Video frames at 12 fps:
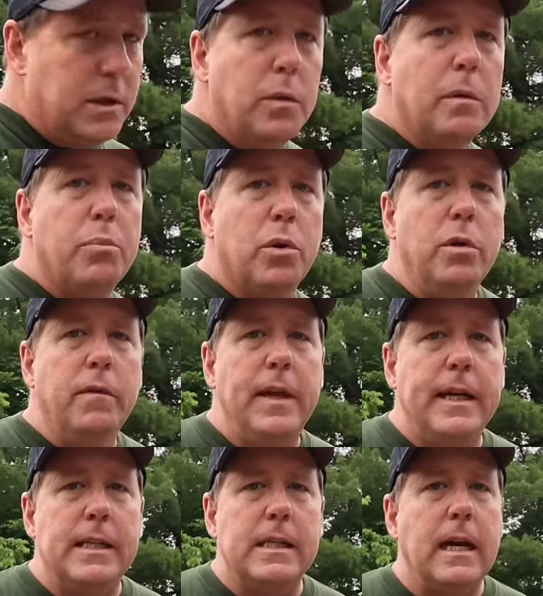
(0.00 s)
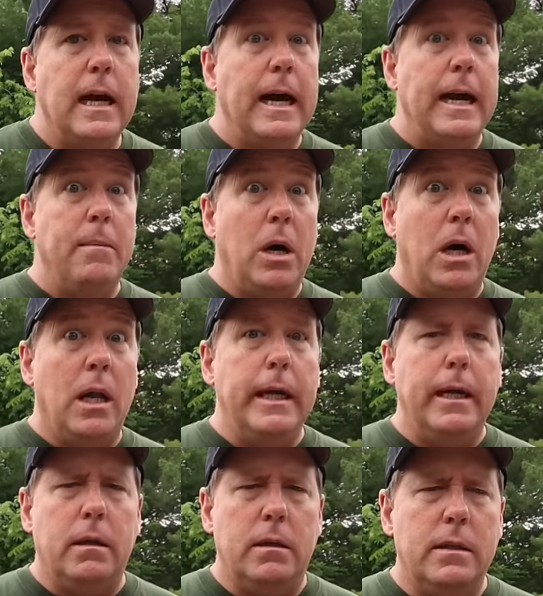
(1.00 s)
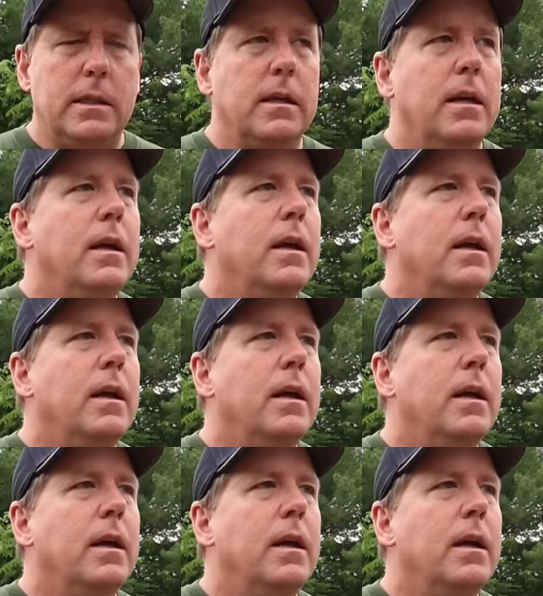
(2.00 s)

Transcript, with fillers: to improve this. I am all ears.